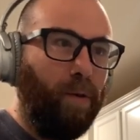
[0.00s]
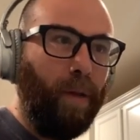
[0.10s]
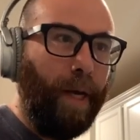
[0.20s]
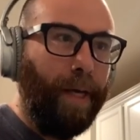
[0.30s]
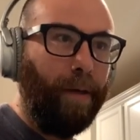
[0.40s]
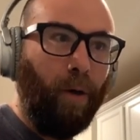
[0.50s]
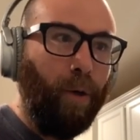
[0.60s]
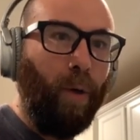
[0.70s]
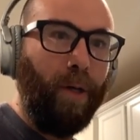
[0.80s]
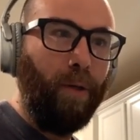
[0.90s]
They're like, "Are
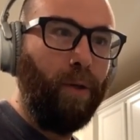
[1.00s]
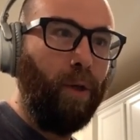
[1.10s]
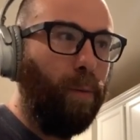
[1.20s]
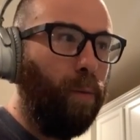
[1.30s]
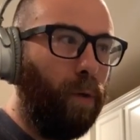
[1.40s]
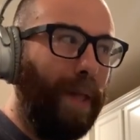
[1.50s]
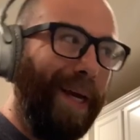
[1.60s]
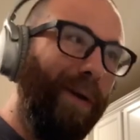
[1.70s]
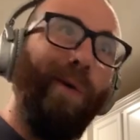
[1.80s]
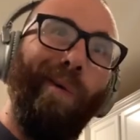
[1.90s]
you on YouTube?" And we're
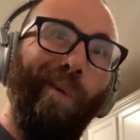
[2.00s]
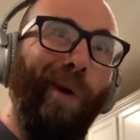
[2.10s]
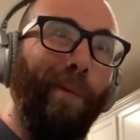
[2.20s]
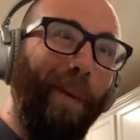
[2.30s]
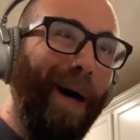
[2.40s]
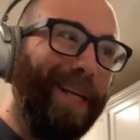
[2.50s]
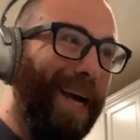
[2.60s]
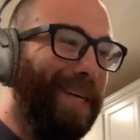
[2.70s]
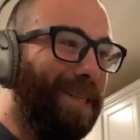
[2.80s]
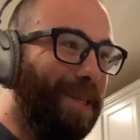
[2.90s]
like, "Well,
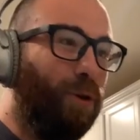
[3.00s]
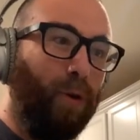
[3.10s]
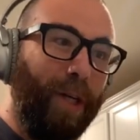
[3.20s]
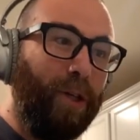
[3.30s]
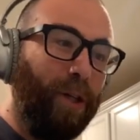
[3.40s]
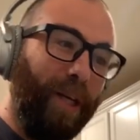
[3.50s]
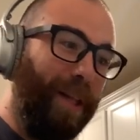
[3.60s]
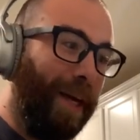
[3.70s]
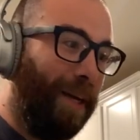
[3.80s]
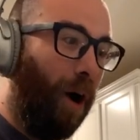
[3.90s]
podcast is traditionally
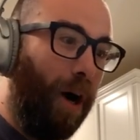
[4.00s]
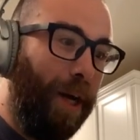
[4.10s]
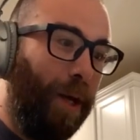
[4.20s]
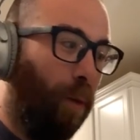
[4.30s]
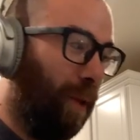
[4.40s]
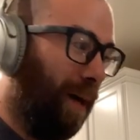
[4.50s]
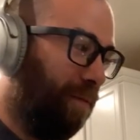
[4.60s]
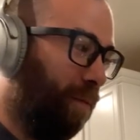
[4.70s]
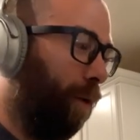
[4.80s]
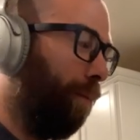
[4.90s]
like an audio
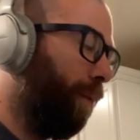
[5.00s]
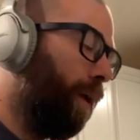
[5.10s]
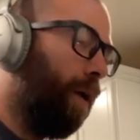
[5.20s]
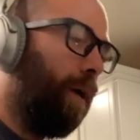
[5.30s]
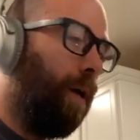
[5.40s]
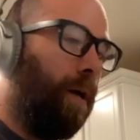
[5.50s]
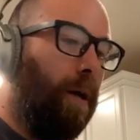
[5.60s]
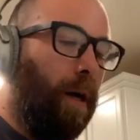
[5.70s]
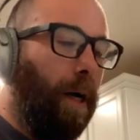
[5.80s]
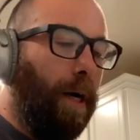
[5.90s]
platform."
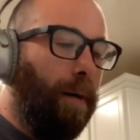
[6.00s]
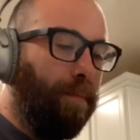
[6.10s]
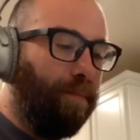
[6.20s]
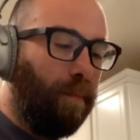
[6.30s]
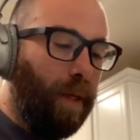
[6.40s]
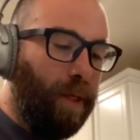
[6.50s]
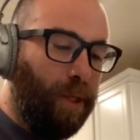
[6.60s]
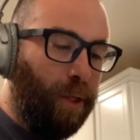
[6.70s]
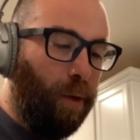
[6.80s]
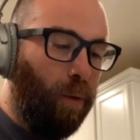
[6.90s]
Um,
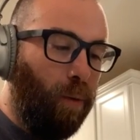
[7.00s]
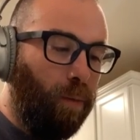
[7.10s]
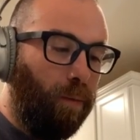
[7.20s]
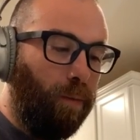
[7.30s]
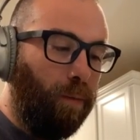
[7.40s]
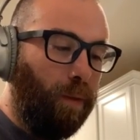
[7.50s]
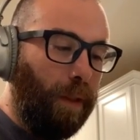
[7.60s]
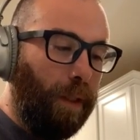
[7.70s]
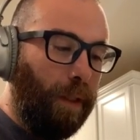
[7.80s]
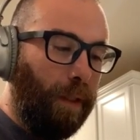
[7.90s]
so
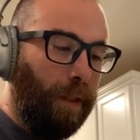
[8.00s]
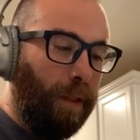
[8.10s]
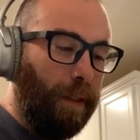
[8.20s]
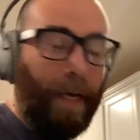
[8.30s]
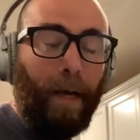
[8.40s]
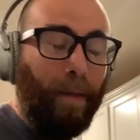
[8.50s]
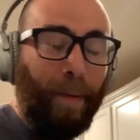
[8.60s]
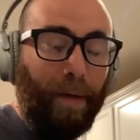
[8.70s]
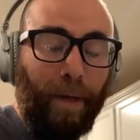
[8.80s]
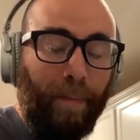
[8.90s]
yeah,
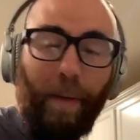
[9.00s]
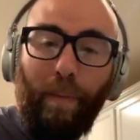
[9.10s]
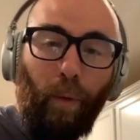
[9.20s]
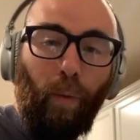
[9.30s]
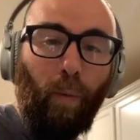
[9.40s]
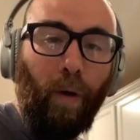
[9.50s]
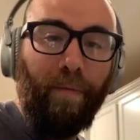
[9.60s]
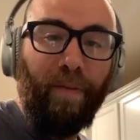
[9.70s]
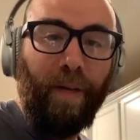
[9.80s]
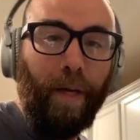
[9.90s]
apparently people
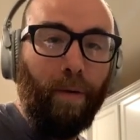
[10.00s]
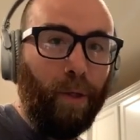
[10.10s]
want video.